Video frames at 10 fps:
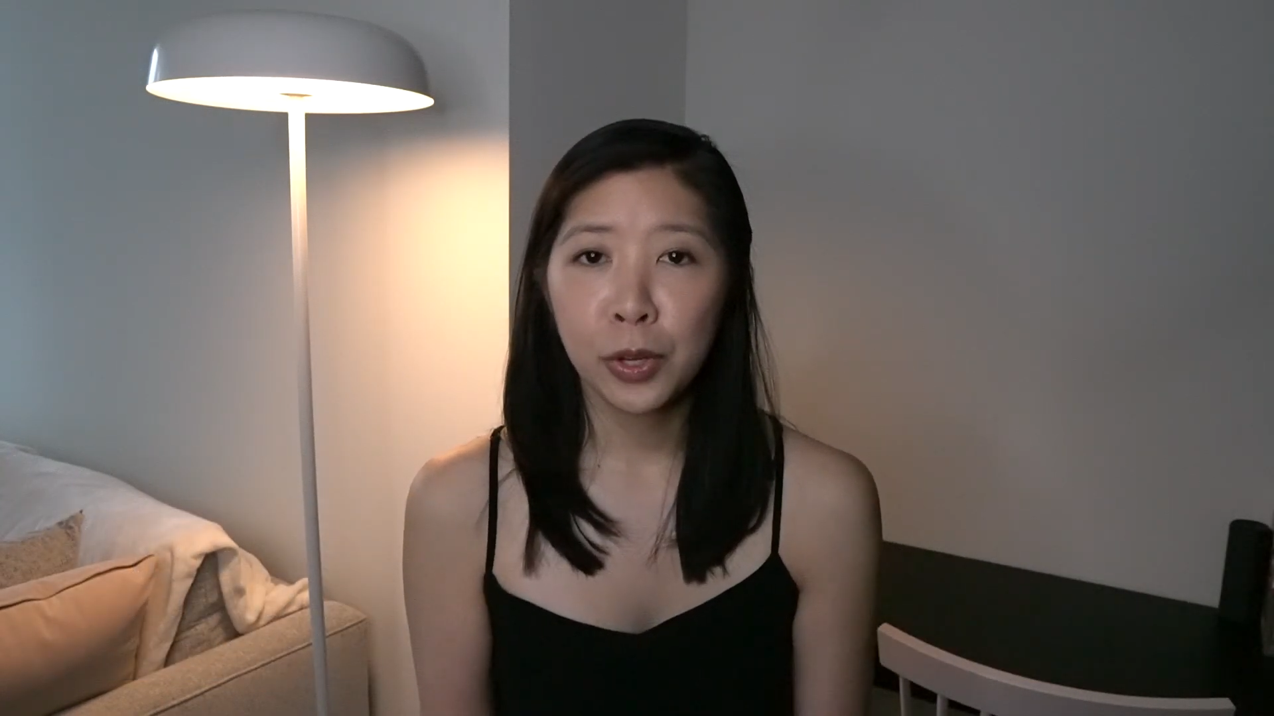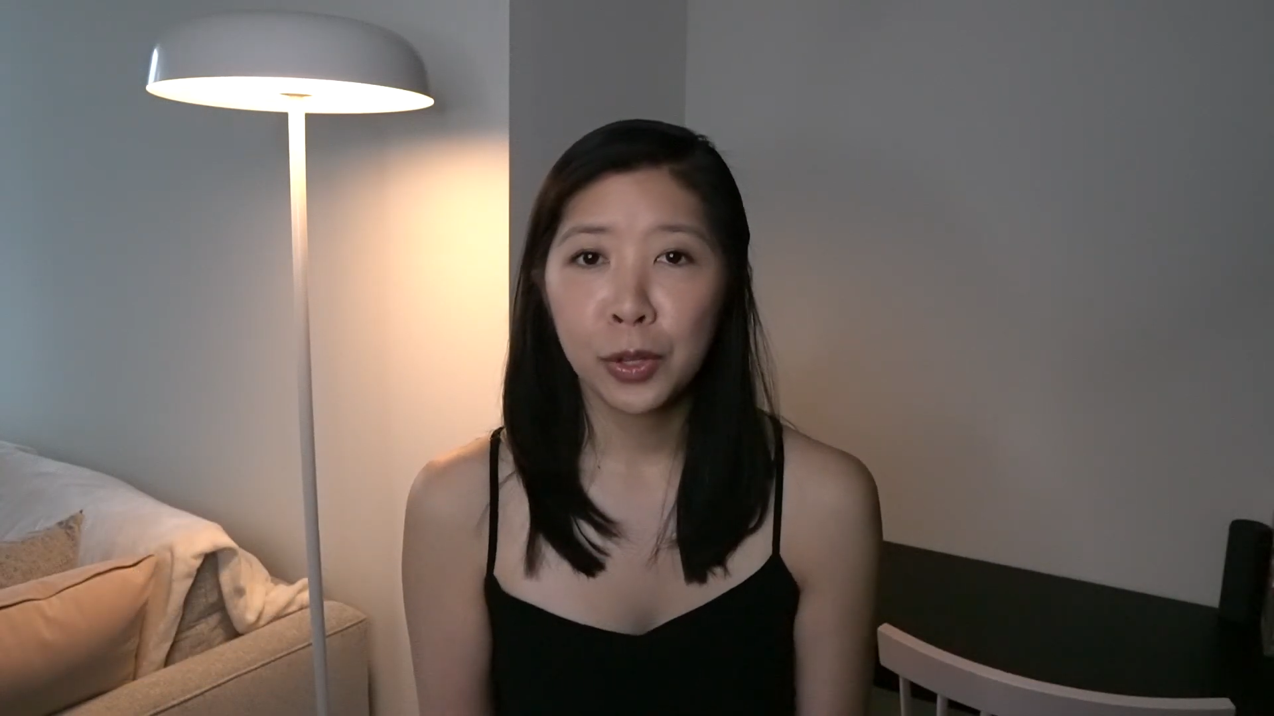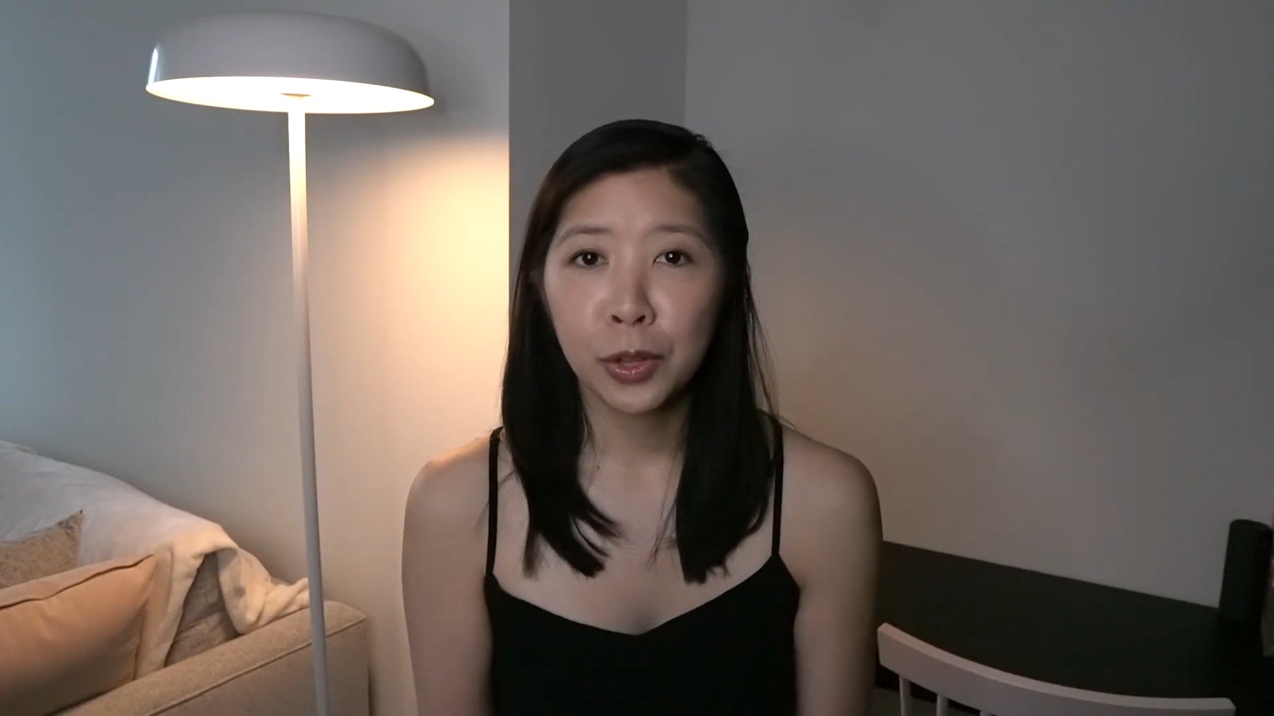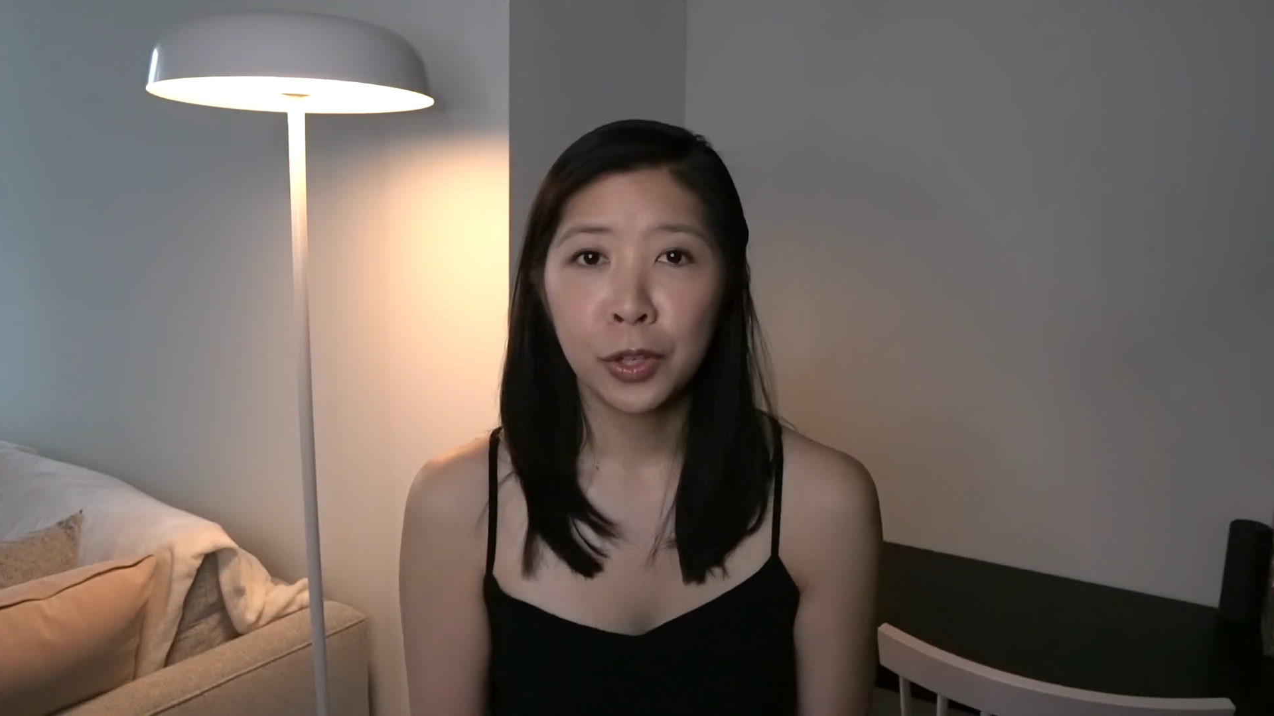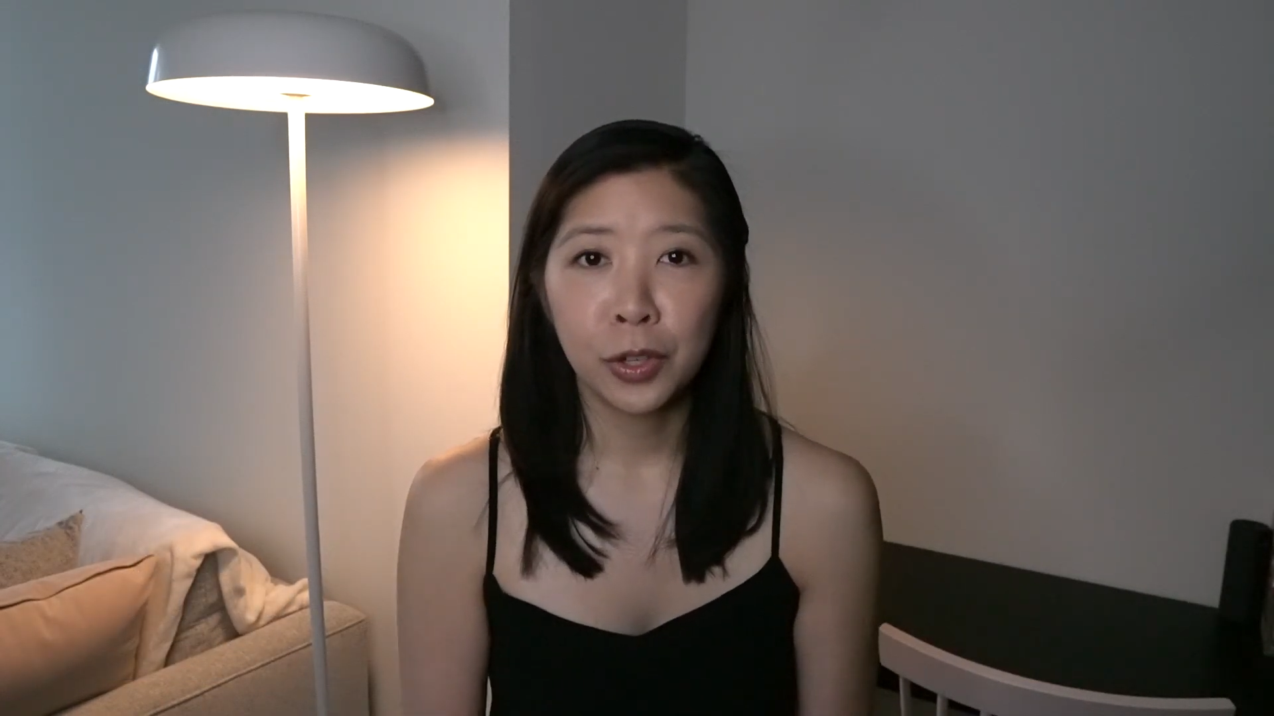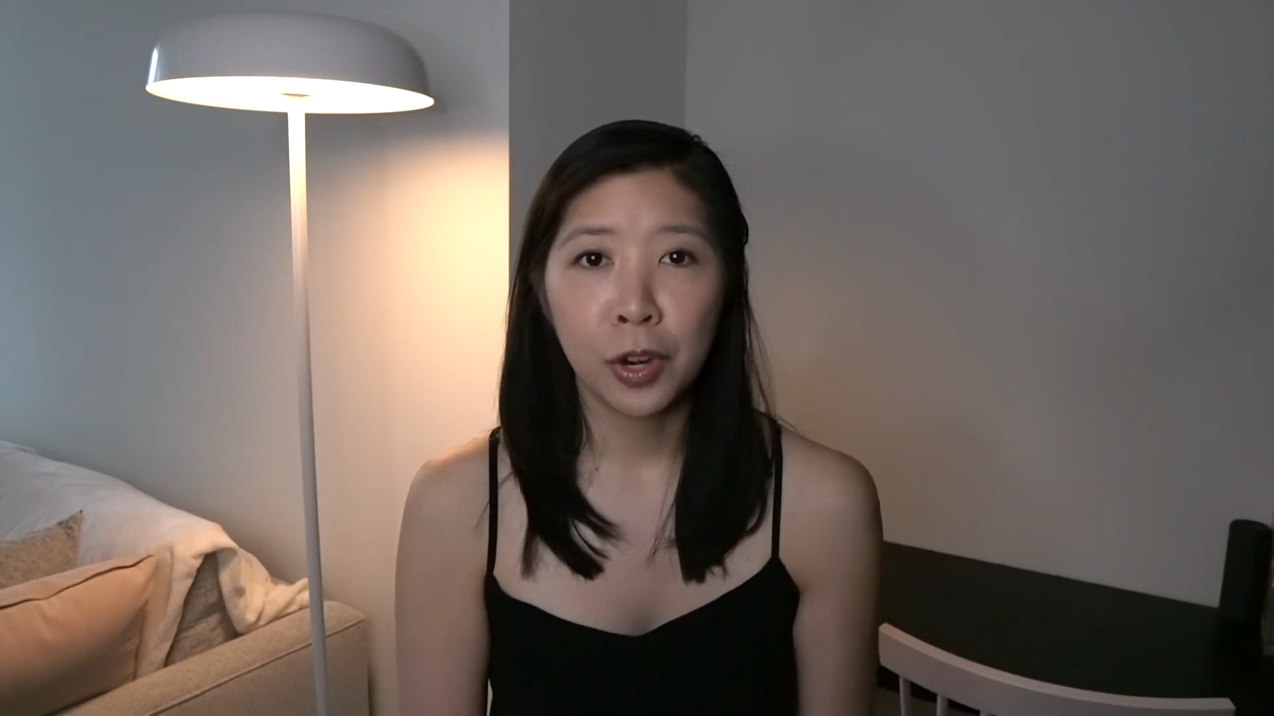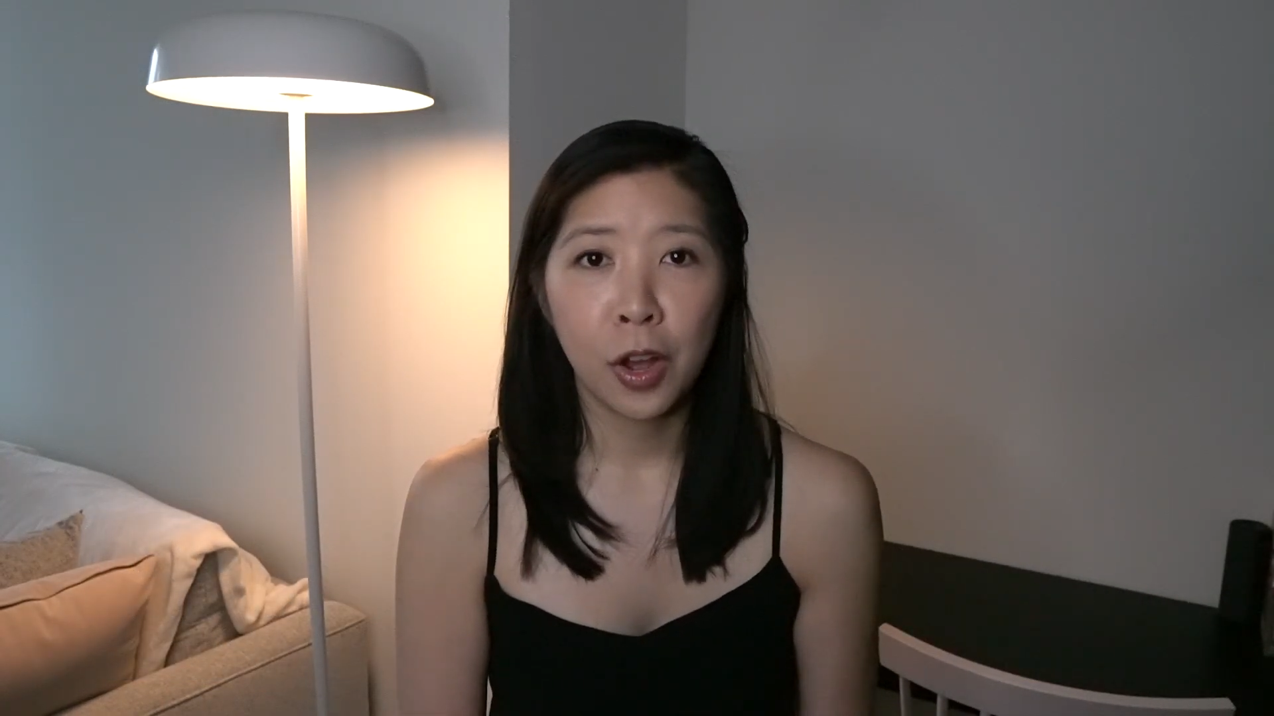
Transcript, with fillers: you'll learn